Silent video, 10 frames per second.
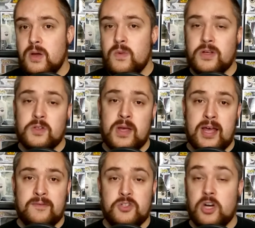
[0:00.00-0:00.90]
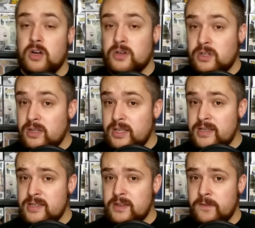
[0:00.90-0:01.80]
We also have John
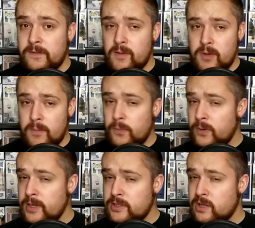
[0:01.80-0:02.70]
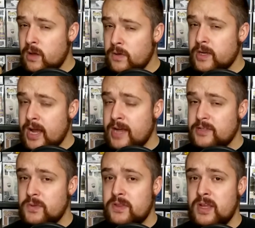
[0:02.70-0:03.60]
Cleese in the film, a pretty solid
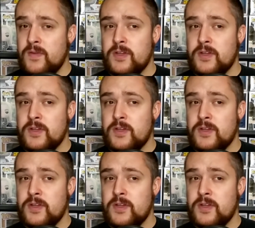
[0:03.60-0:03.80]
cast within this